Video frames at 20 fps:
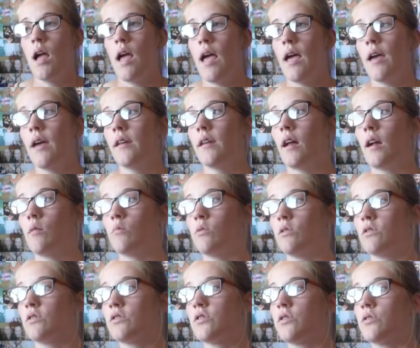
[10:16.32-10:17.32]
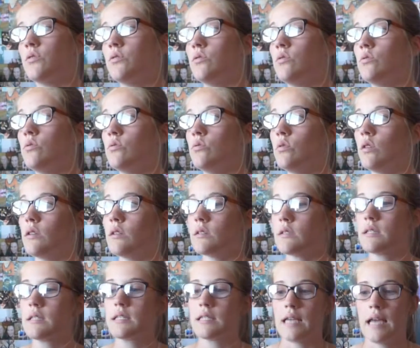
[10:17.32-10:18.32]
And I want to
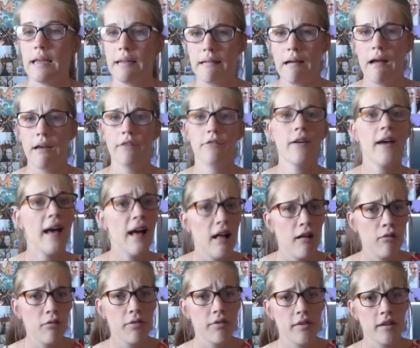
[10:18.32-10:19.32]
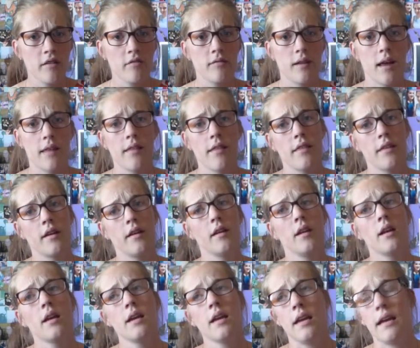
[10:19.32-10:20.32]
stay kind of healthy rather than
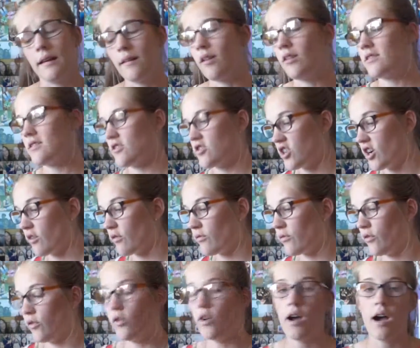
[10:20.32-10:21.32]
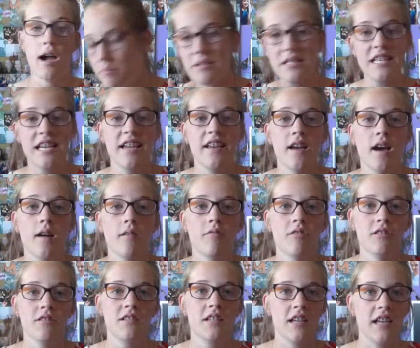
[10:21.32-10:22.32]
eat lots of junk food. Number 10, I
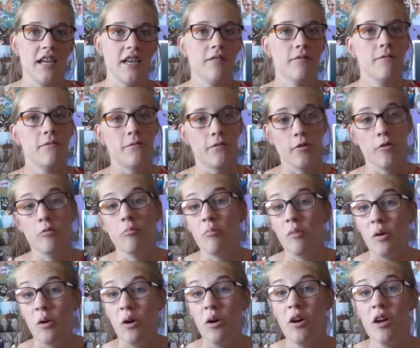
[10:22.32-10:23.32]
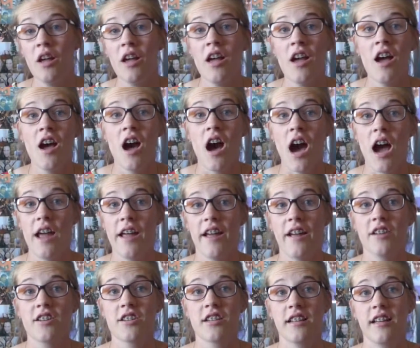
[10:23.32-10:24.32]
want to eat fruit more. I
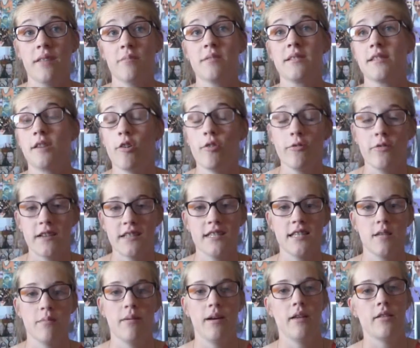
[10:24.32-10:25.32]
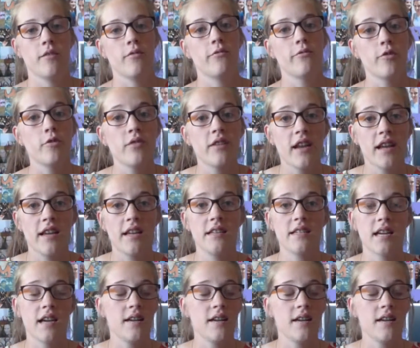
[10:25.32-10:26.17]
actually am so fussy about the fruit that I eat.